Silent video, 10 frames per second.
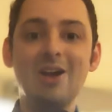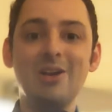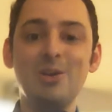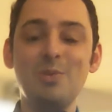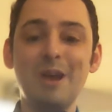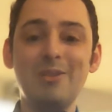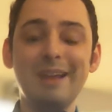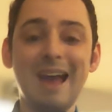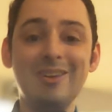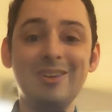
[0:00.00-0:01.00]
Are you
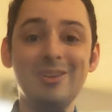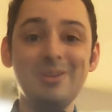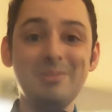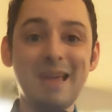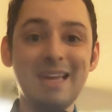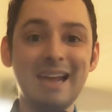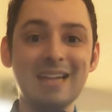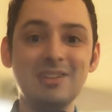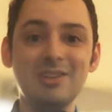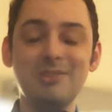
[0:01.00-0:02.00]
wondering how you can make an
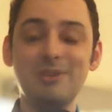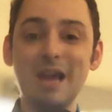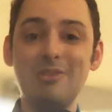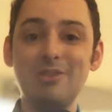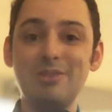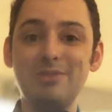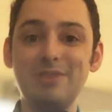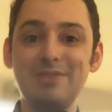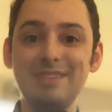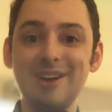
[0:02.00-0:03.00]
extra
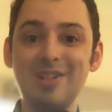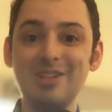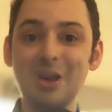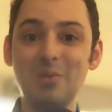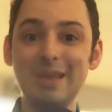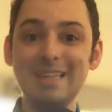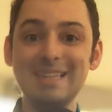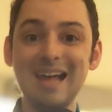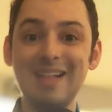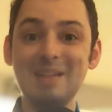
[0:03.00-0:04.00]
$350 a week
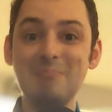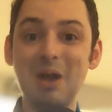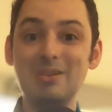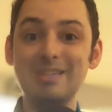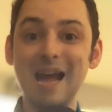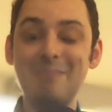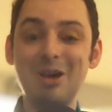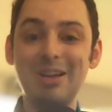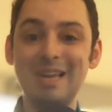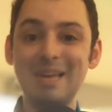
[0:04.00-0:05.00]
selling part-time
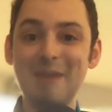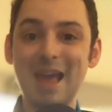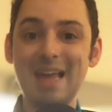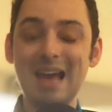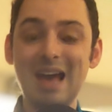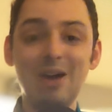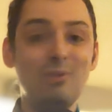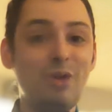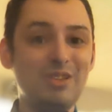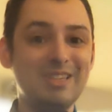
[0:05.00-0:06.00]
on eBay?
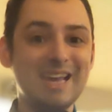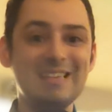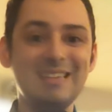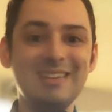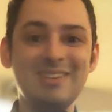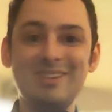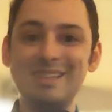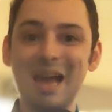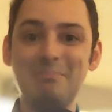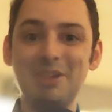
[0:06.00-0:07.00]
Well, stay tuned
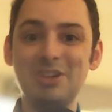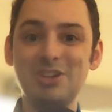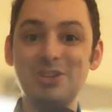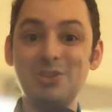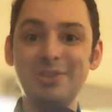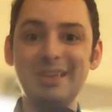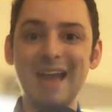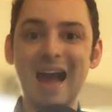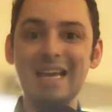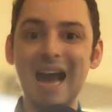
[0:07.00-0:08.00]
as I'm going to show you the
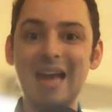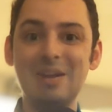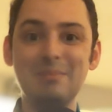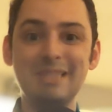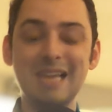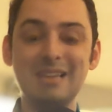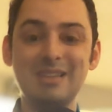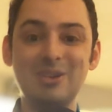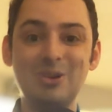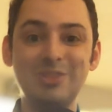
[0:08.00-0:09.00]
9 items that
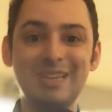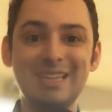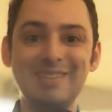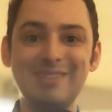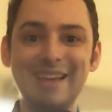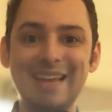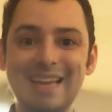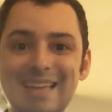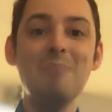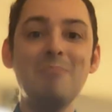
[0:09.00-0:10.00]
sold this
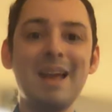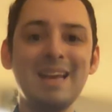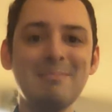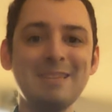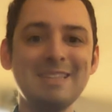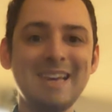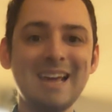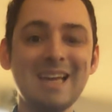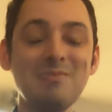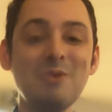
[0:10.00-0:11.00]
week. My name is
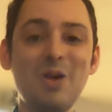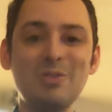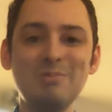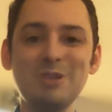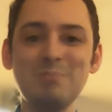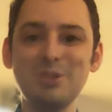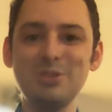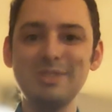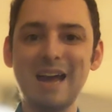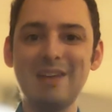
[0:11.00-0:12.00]
Nick and welcome to
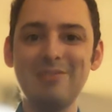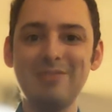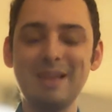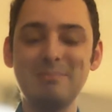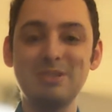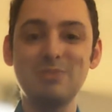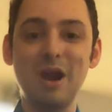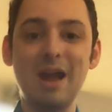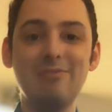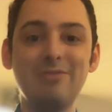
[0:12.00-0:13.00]
Blue Sky Flips,
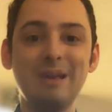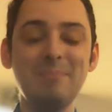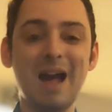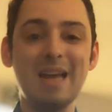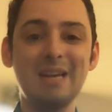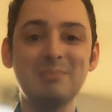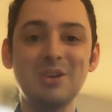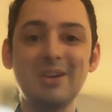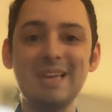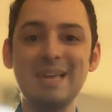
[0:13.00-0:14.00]
where I flip
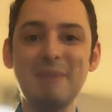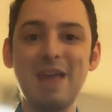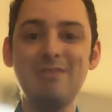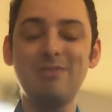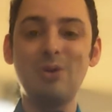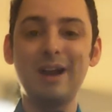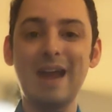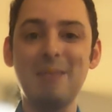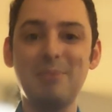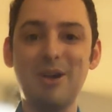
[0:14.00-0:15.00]
items on eBay for
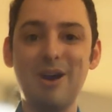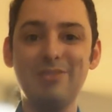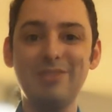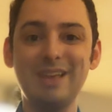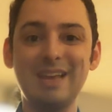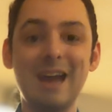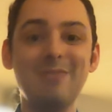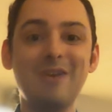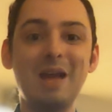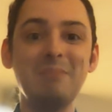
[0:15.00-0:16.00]
a profit. I
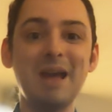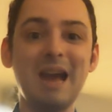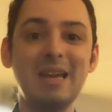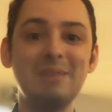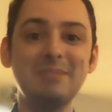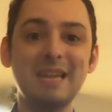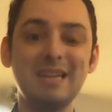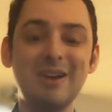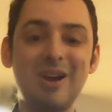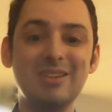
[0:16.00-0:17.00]
find my items
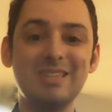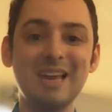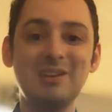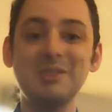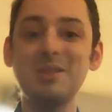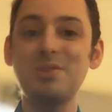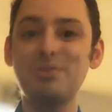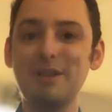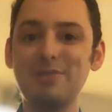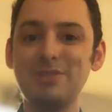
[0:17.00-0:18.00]
at yard sales,
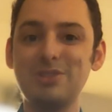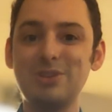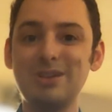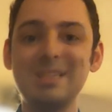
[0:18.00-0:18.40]
thrift stores,